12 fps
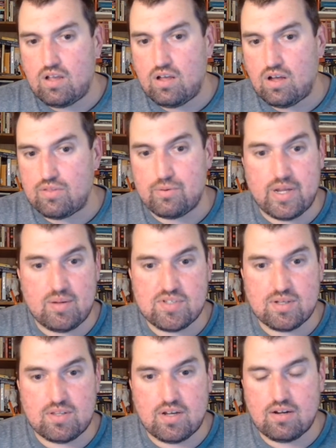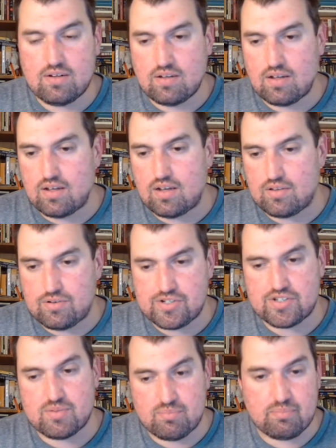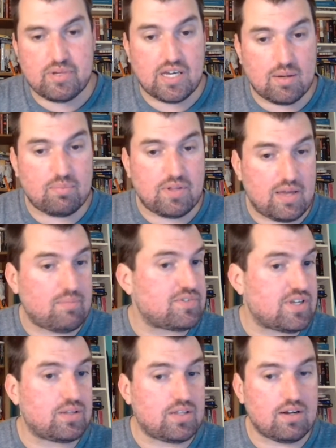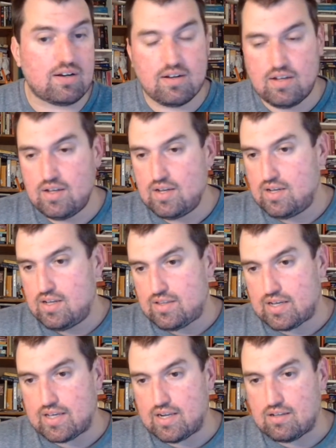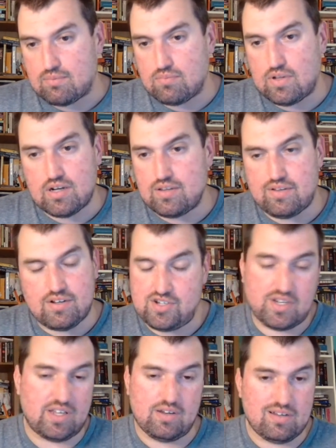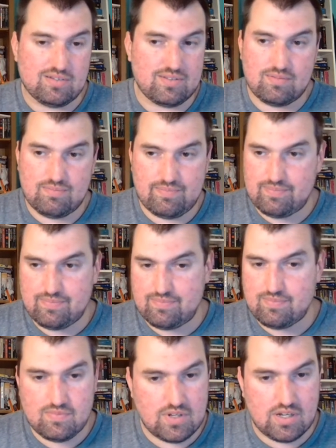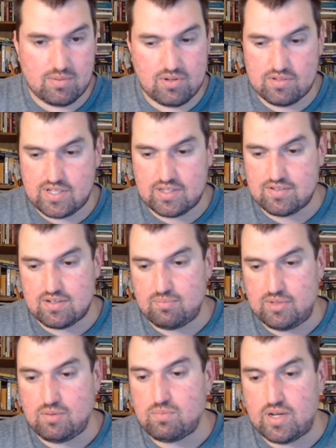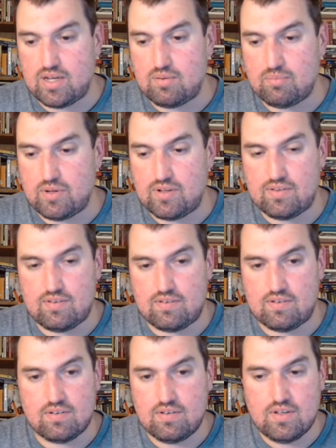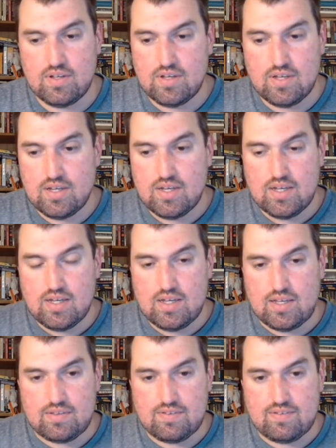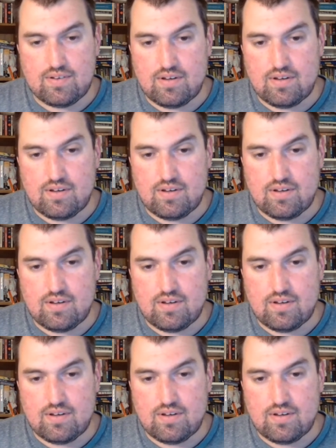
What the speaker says: other names out there. There's just some big names out there that get a lot of attention. Again, I'm not saying this in a mean way, but it's